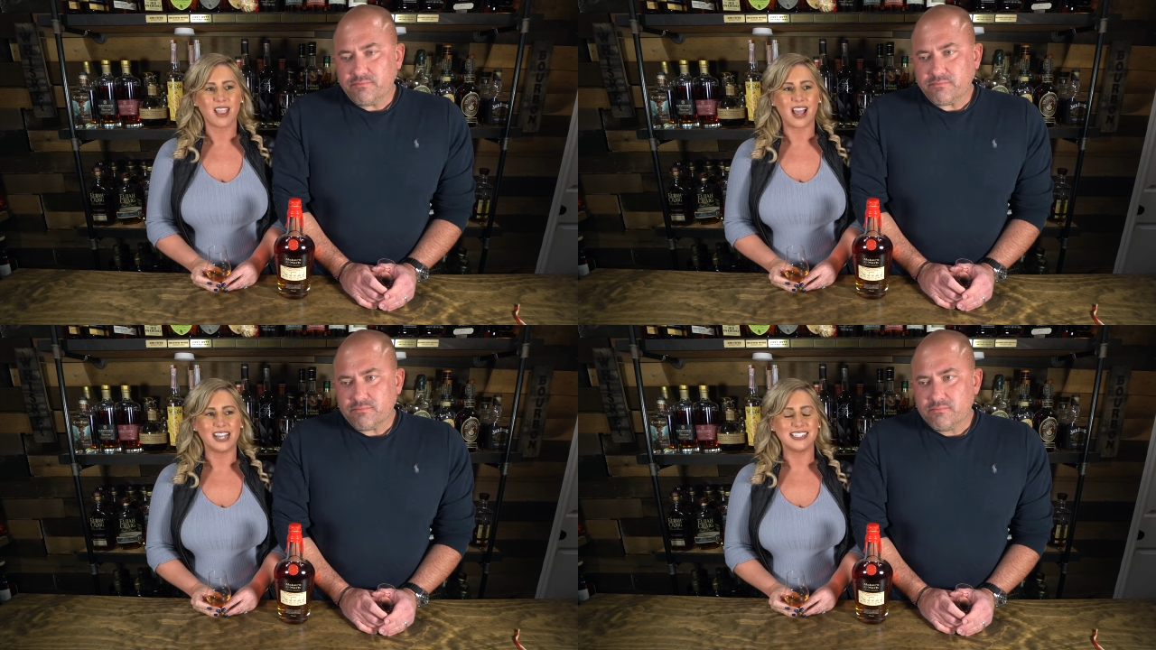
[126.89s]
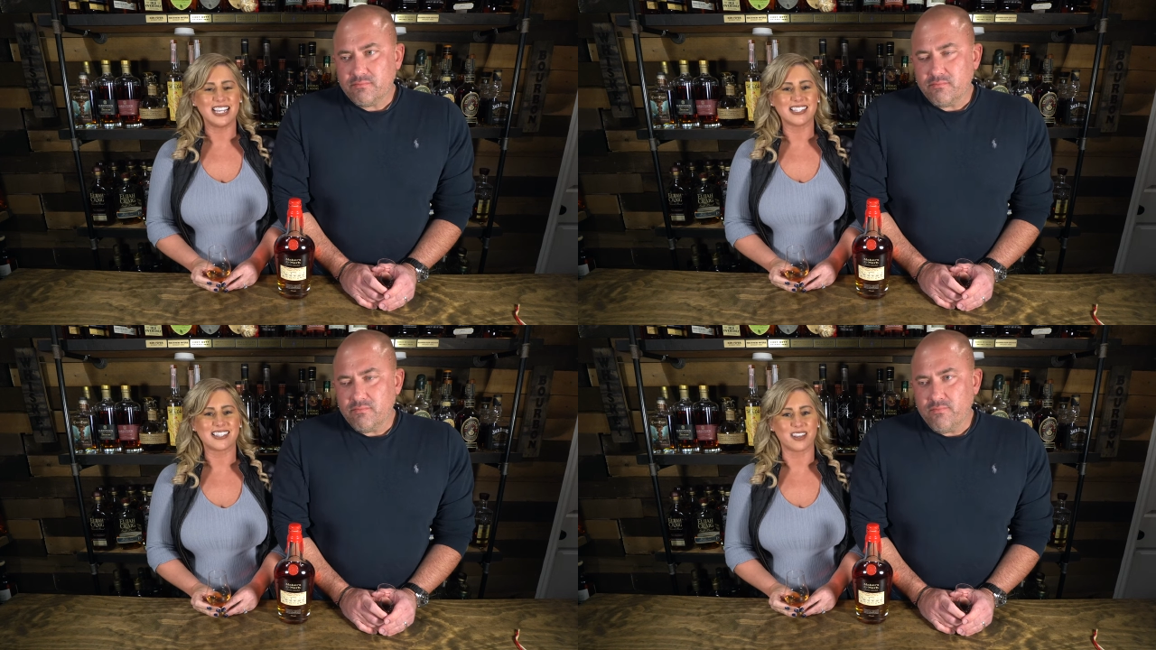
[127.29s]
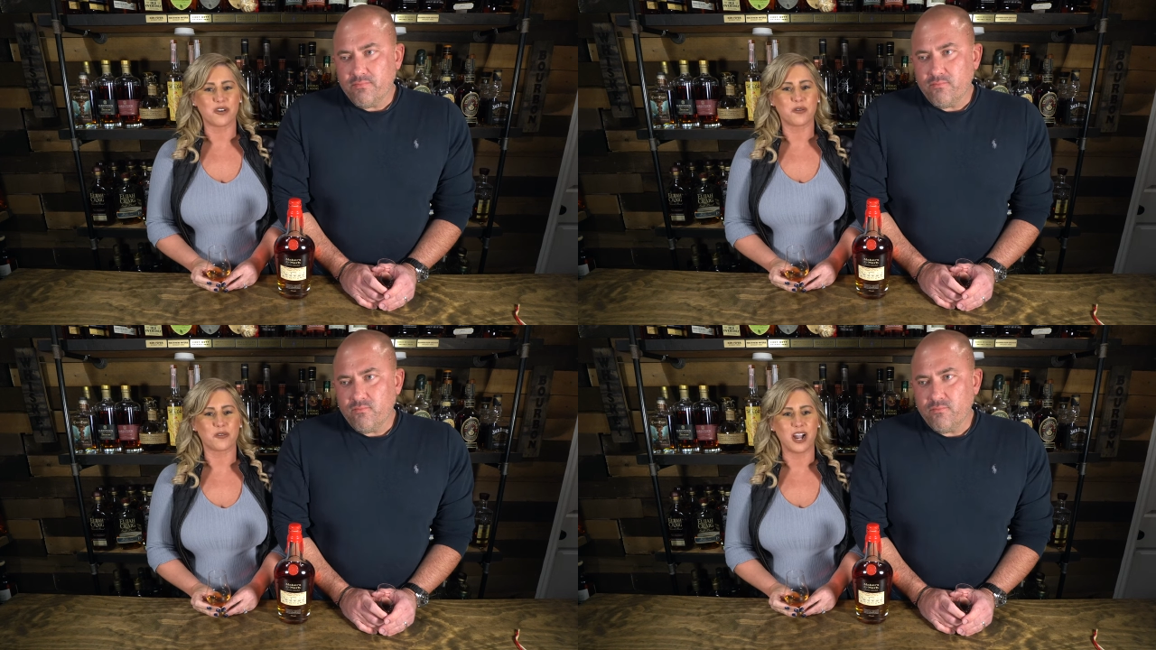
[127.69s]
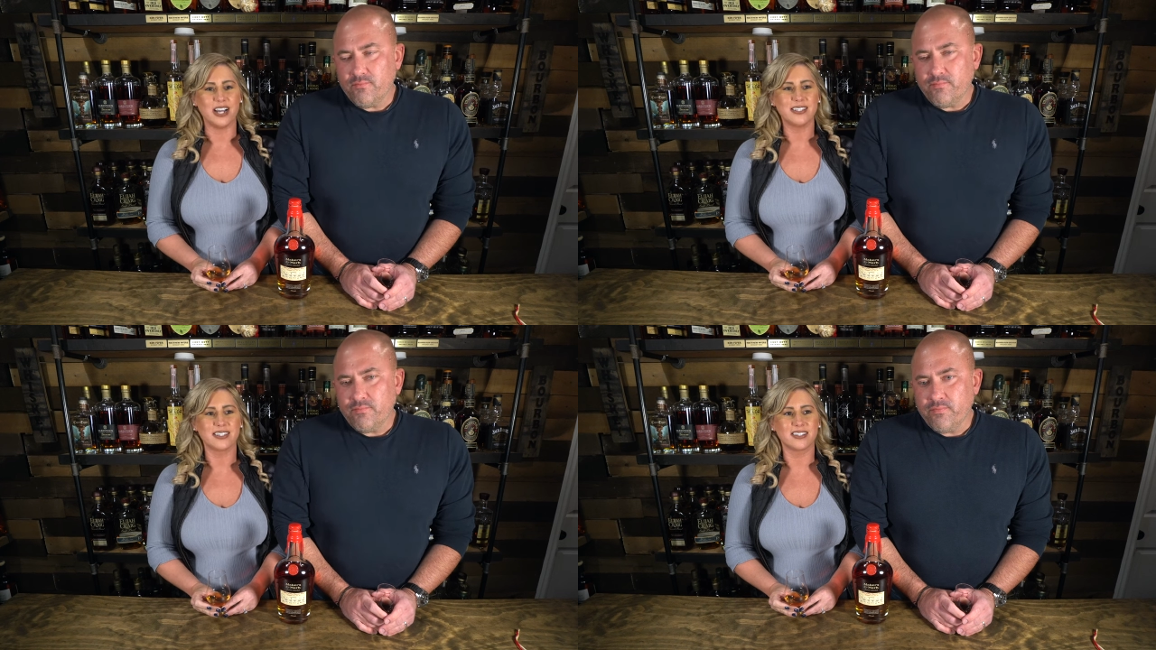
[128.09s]
Speaker 1: I taste the
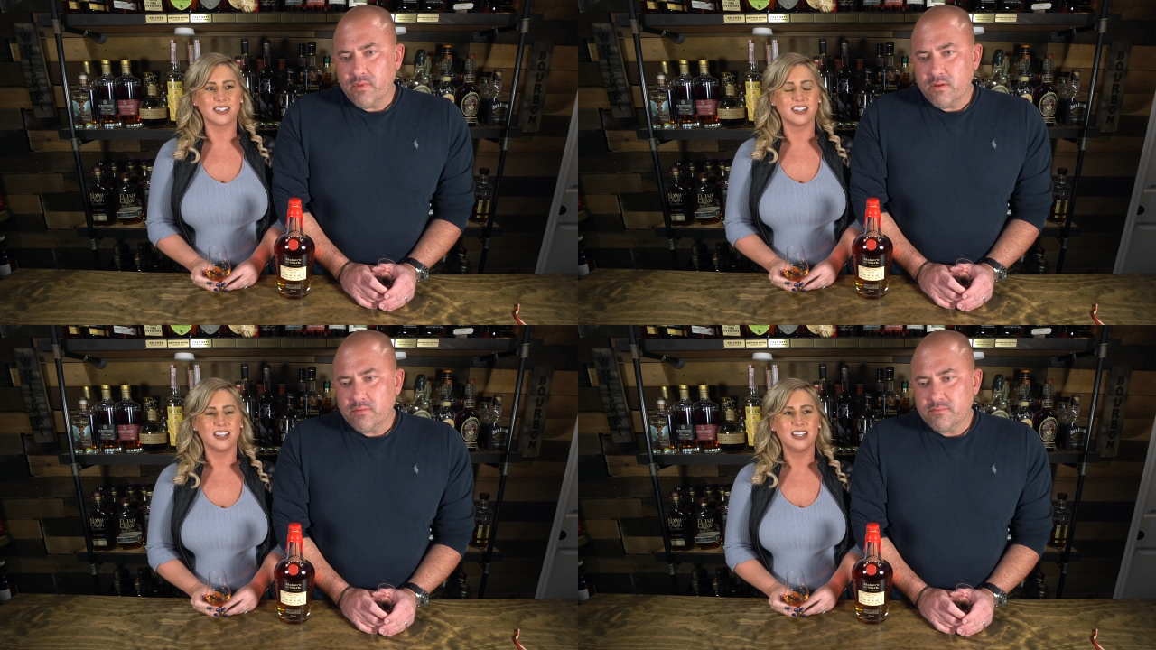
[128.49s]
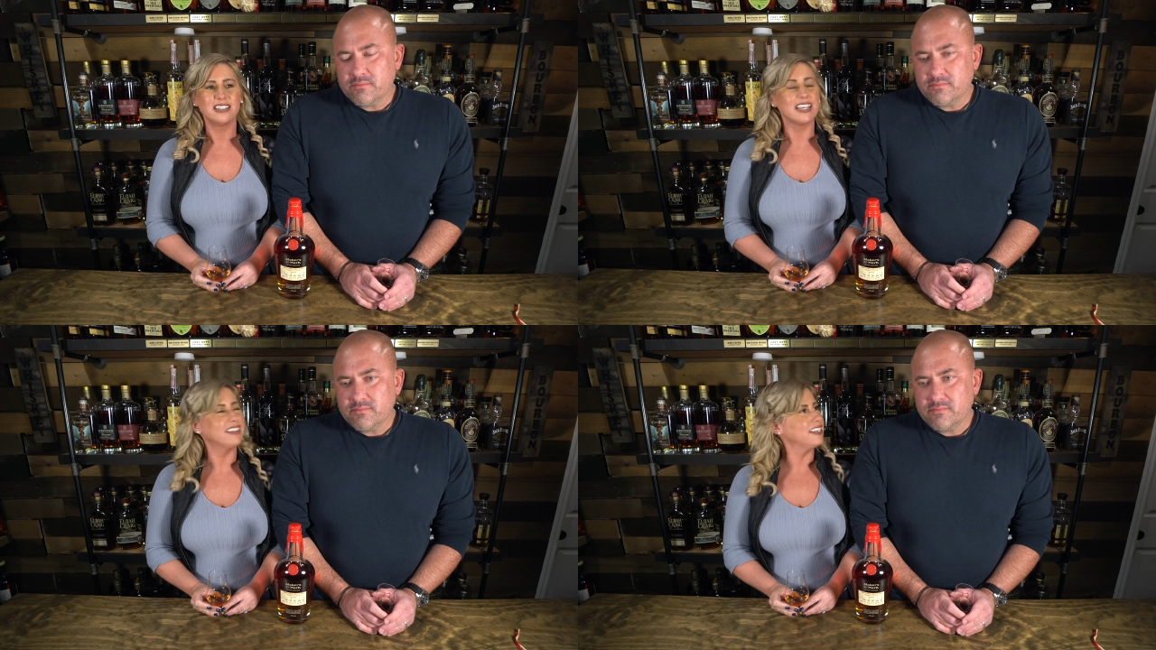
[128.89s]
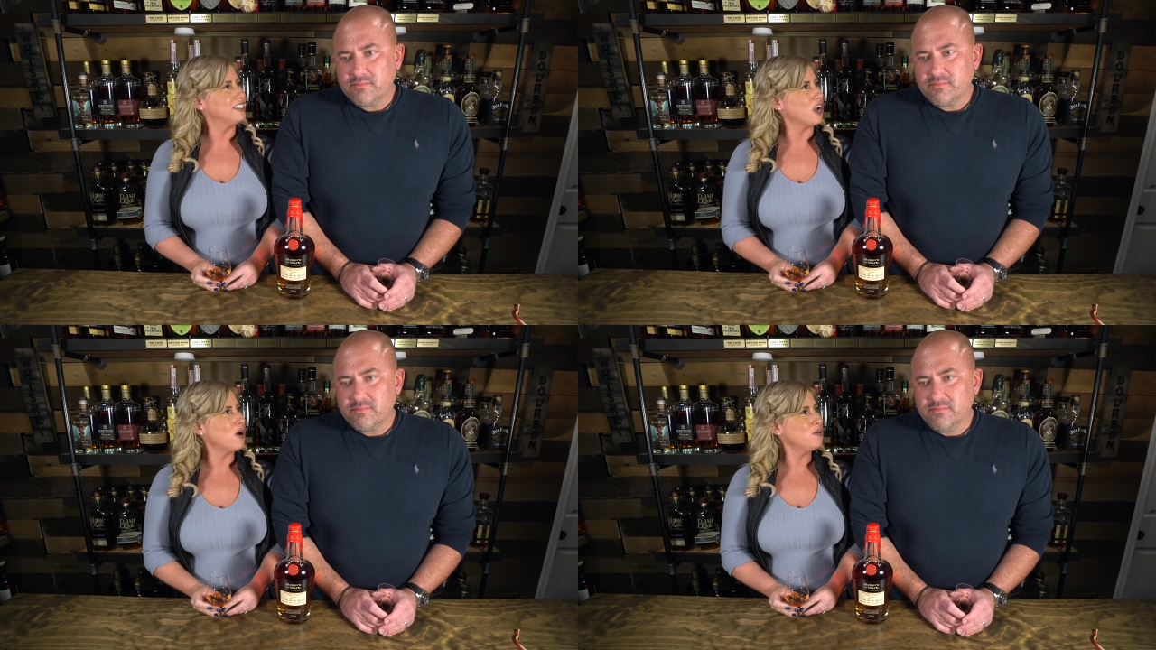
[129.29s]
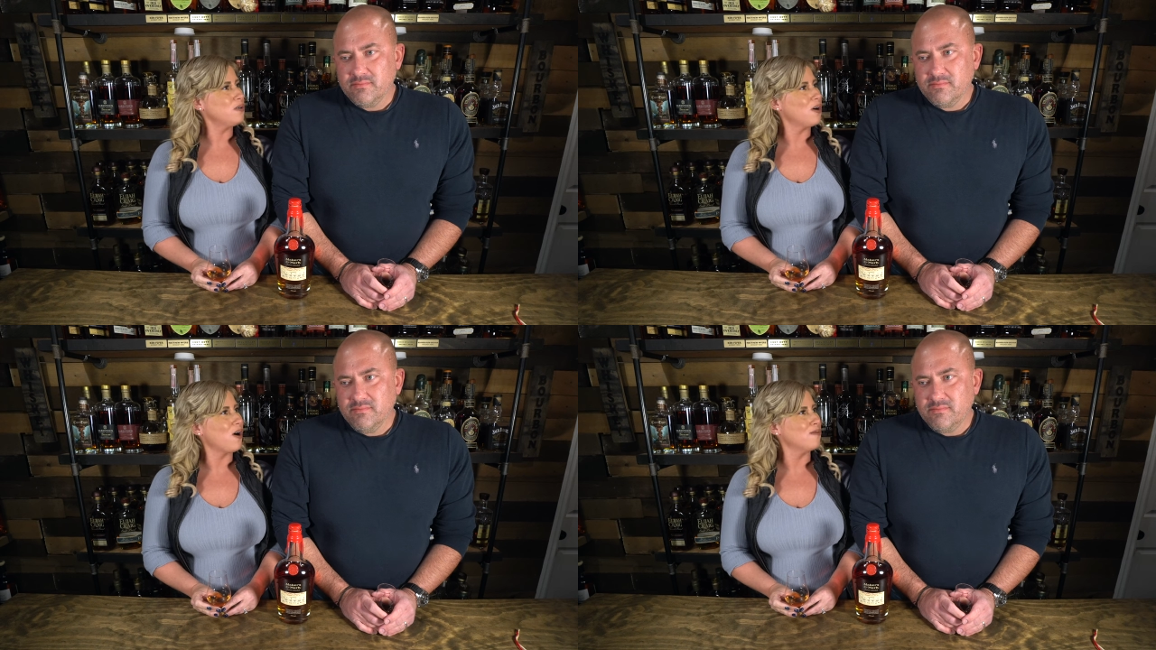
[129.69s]
crust. Like the
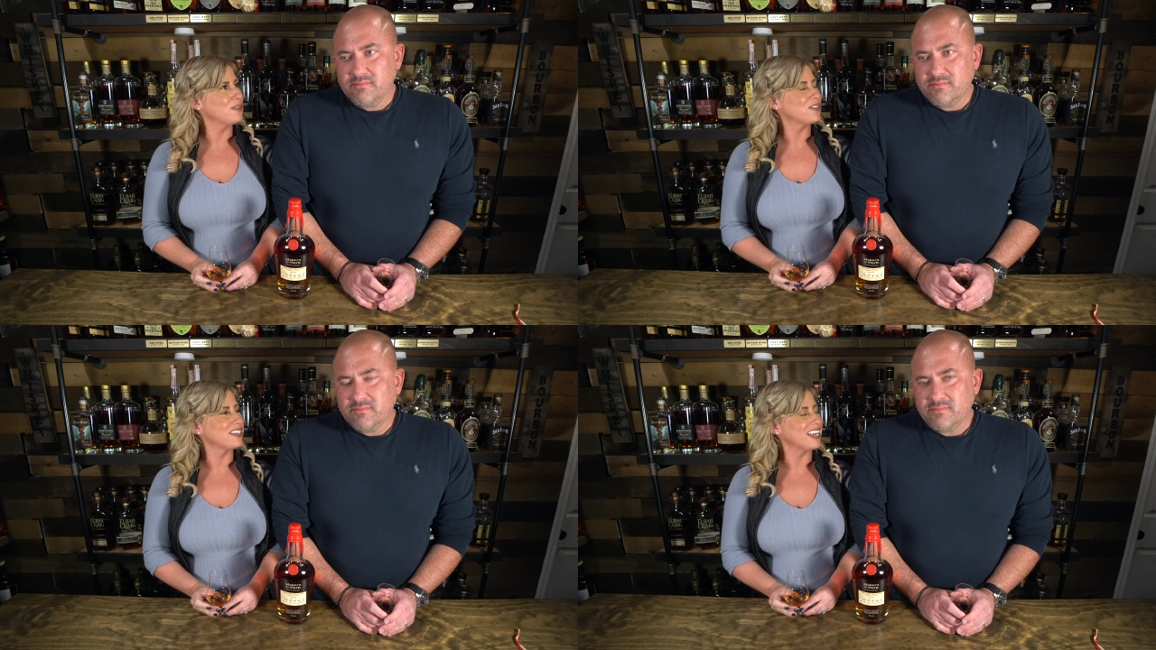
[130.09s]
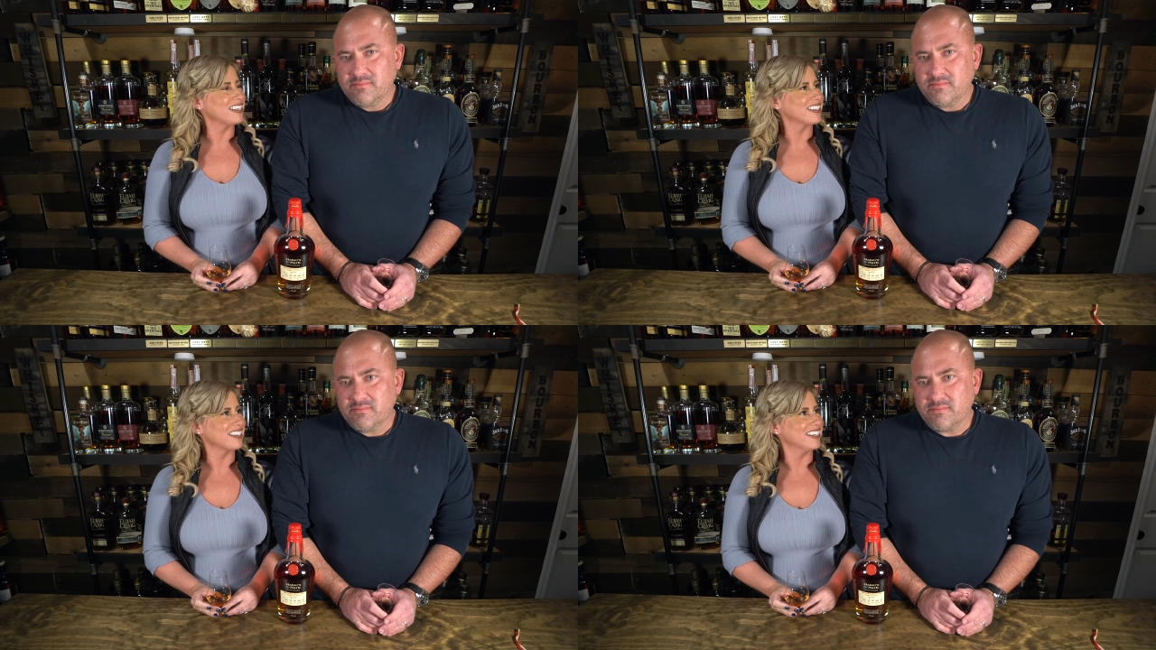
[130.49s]
dough almost tastes